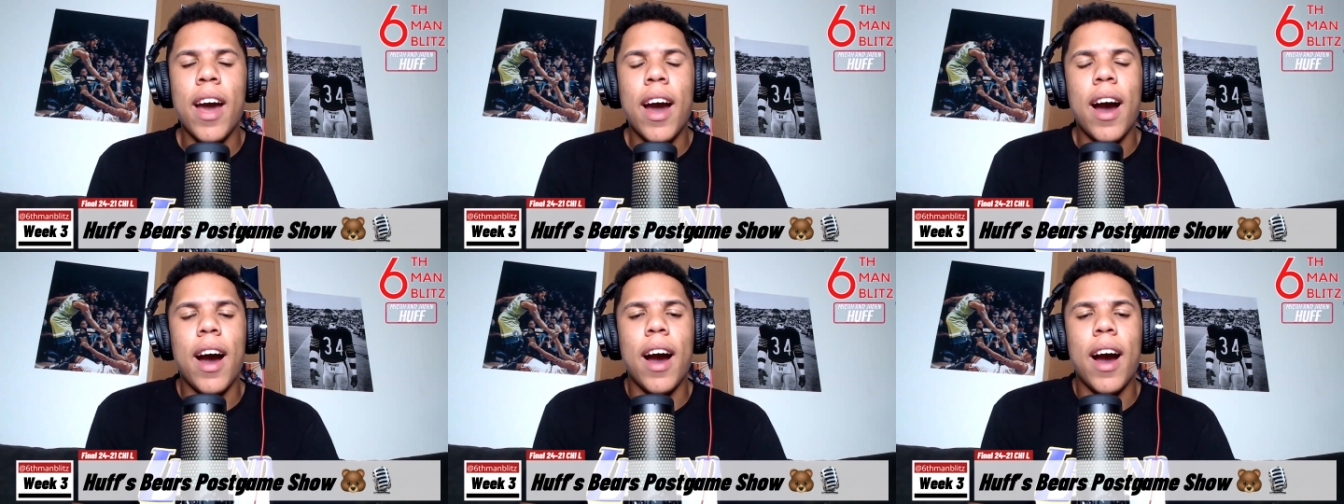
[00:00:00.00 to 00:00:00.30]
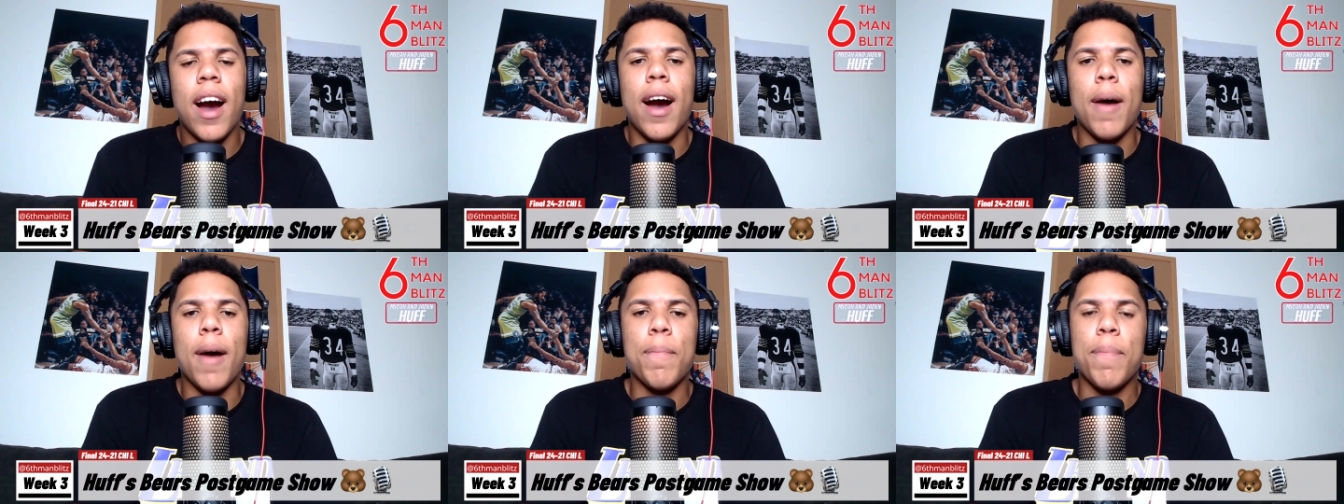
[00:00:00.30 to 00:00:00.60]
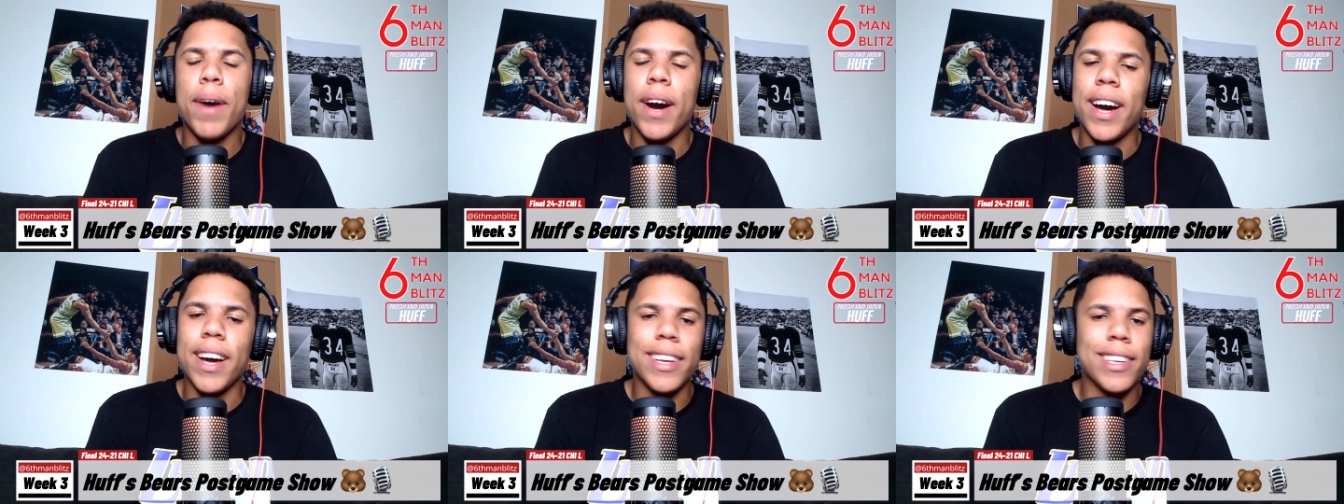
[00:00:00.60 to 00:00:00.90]
Uh,
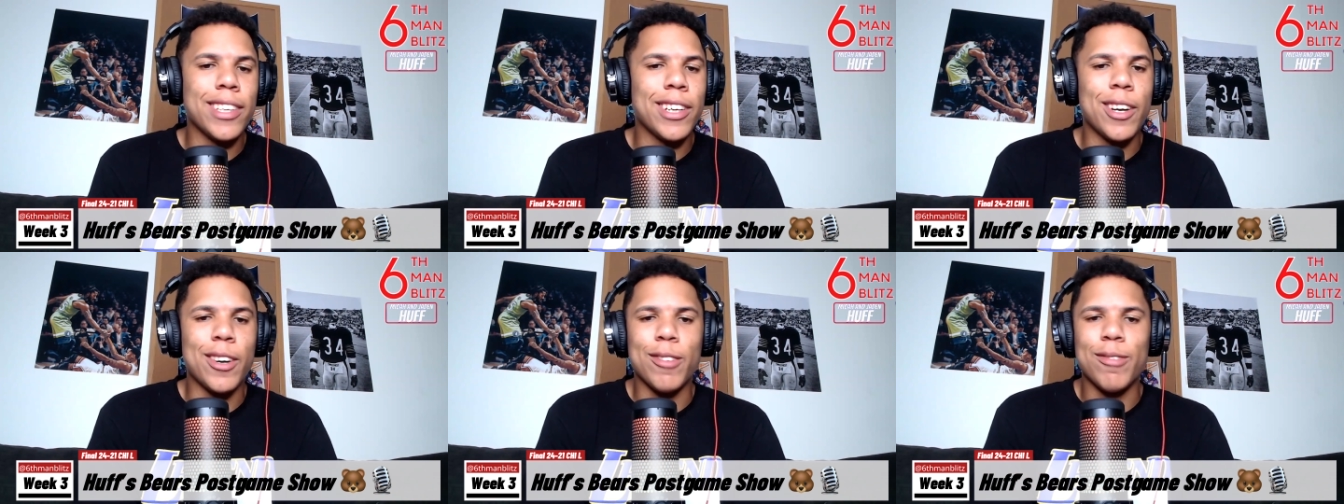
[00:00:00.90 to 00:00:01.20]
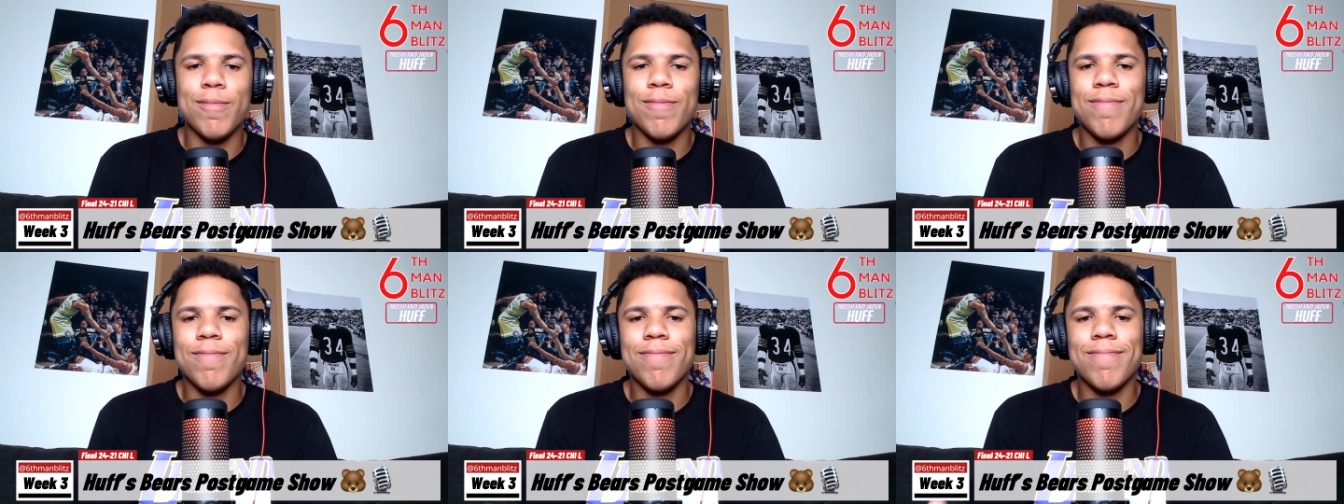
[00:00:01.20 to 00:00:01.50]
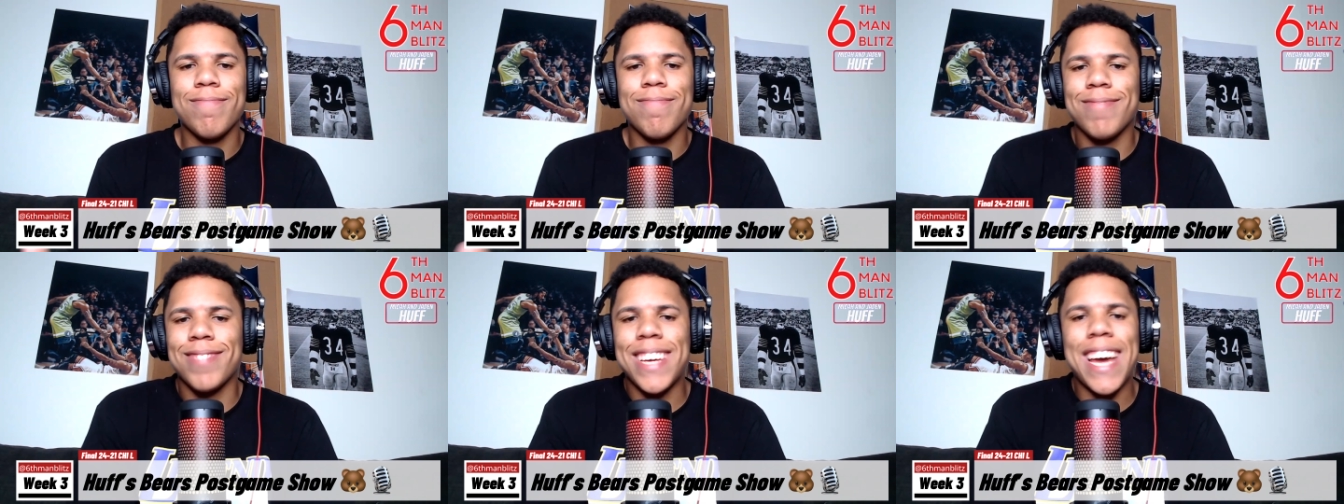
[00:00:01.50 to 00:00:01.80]
but you know,
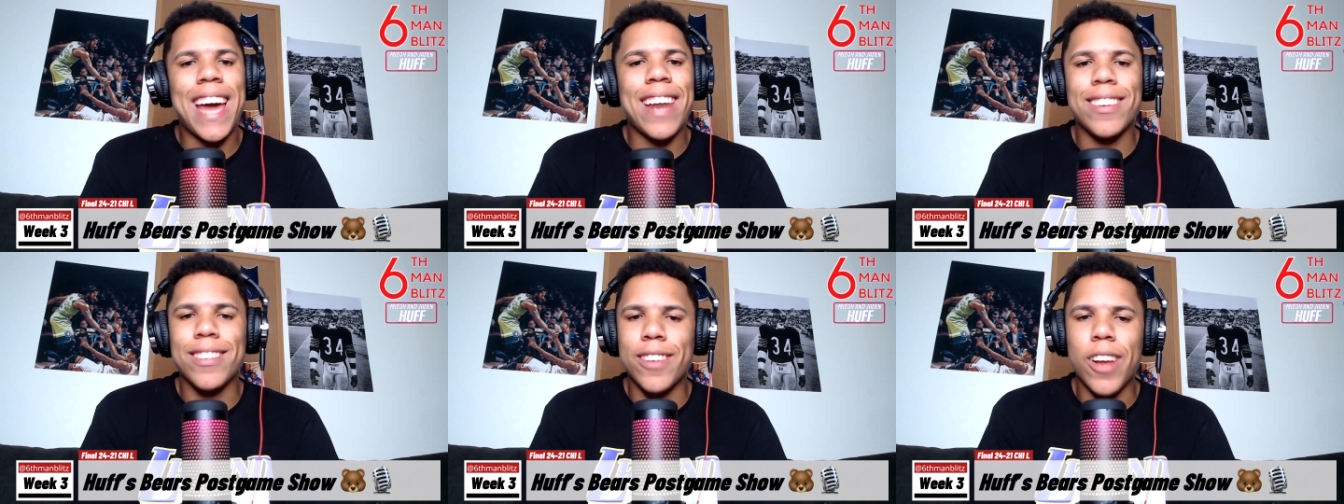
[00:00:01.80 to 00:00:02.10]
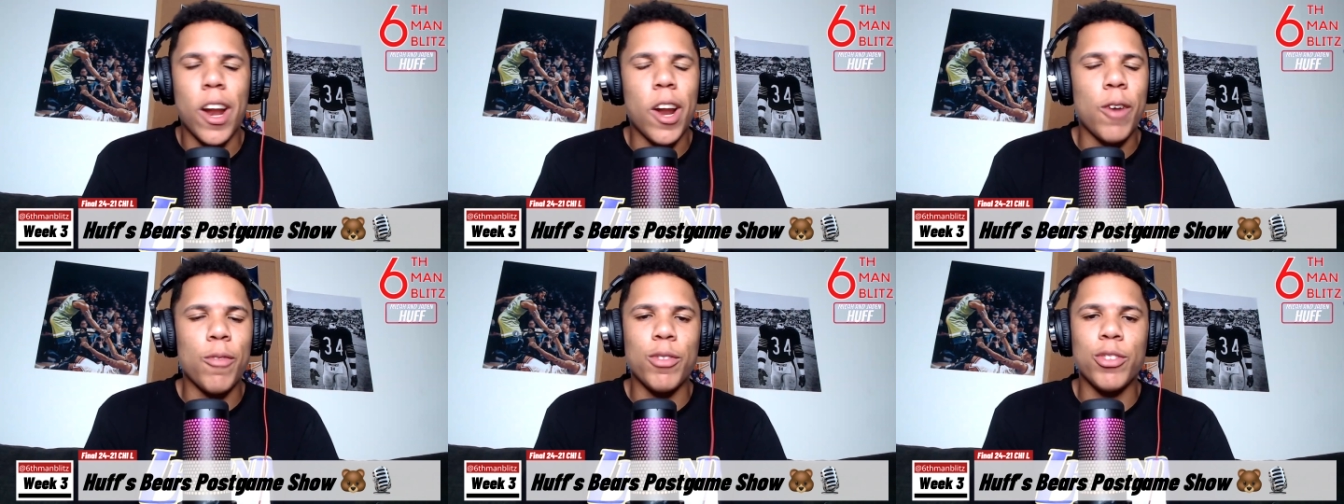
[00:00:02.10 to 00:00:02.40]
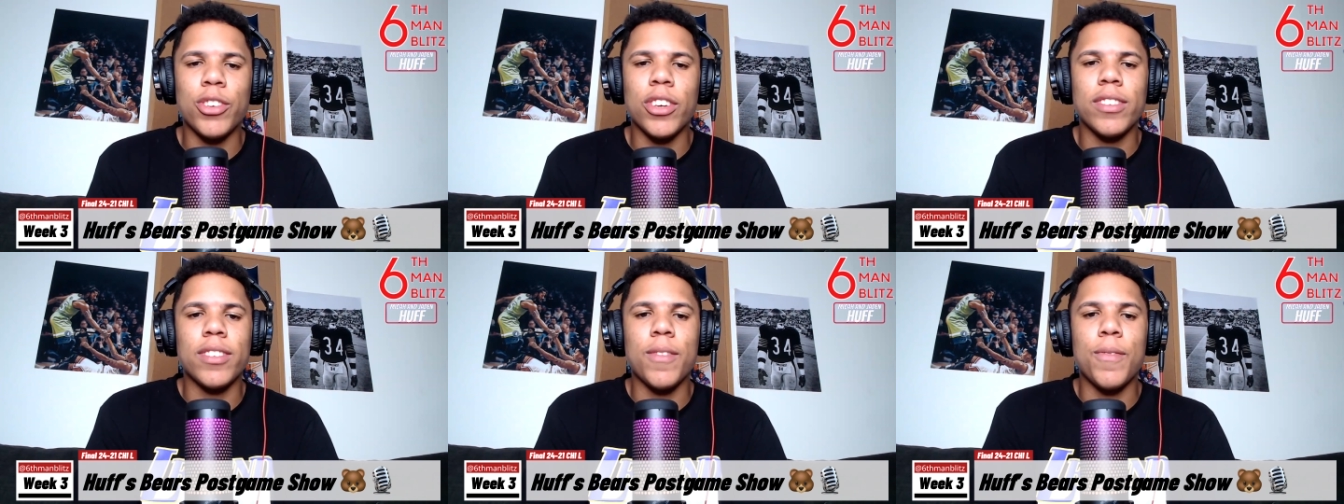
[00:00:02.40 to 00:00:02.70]
got to start off with
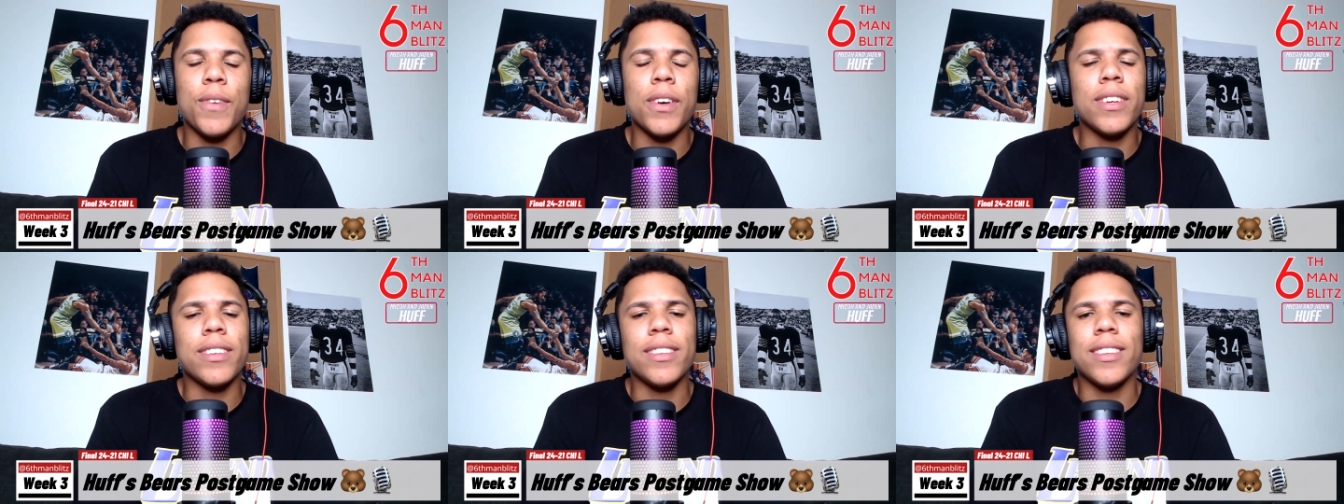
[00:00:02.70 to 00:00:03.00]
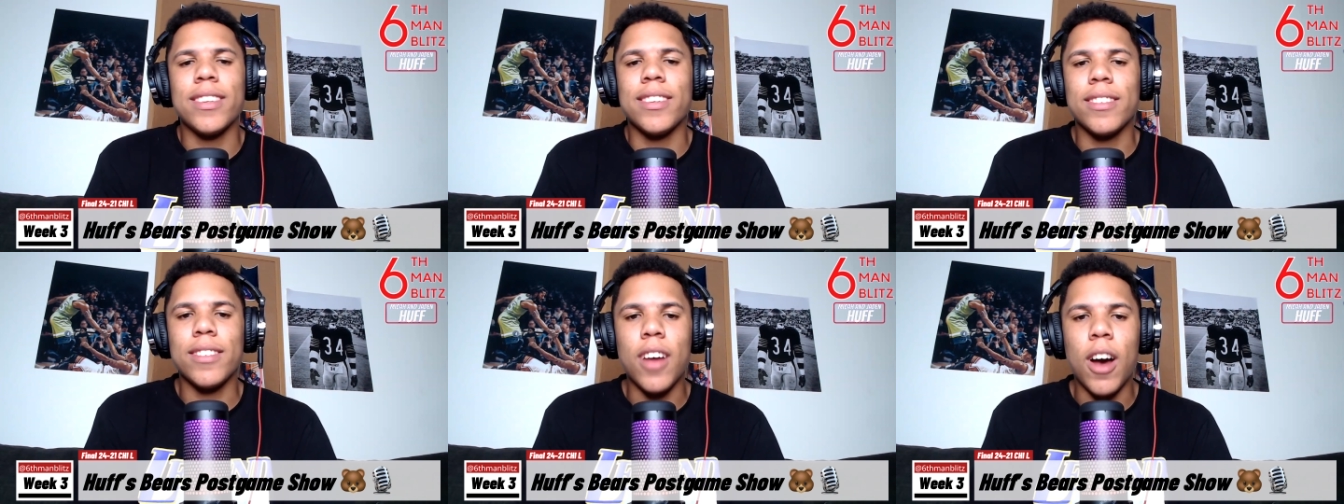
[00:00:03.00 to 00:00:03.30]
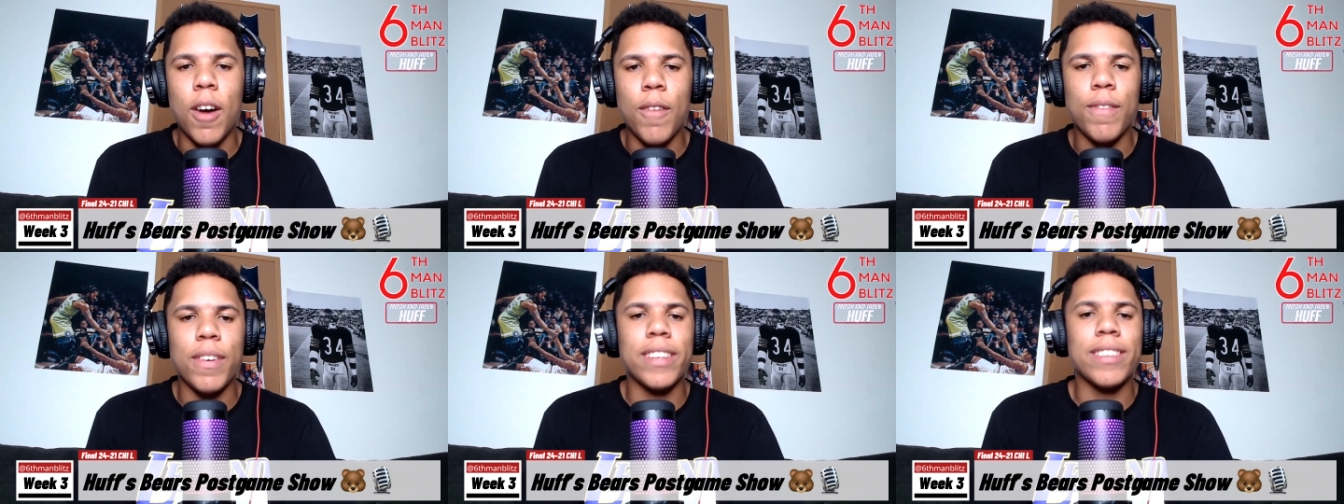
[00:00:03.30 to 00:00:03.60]
Justin Fields in this
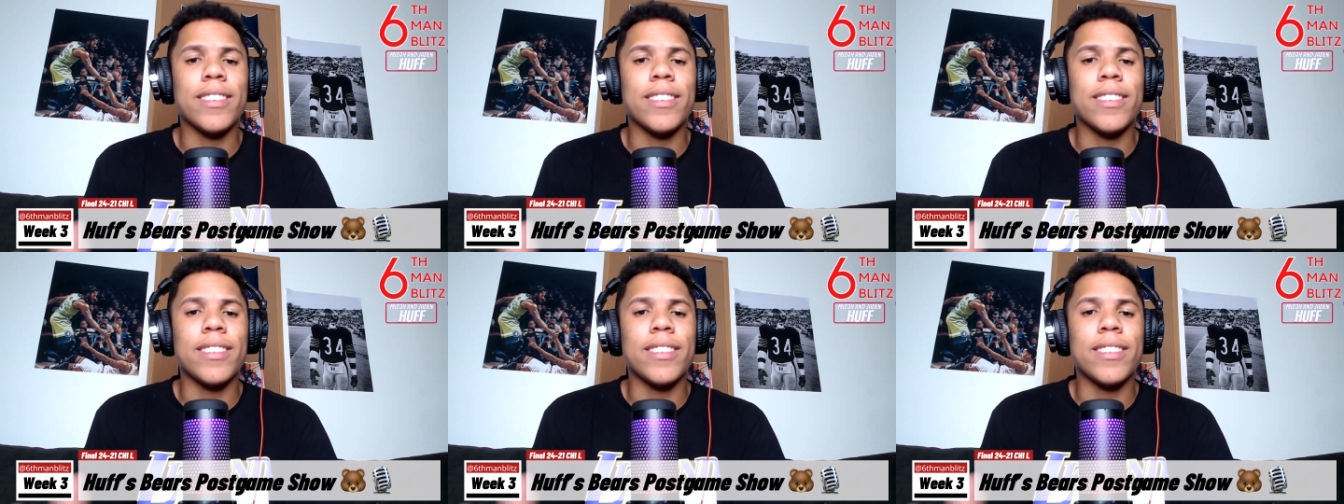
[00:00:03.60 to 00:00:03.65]
offense.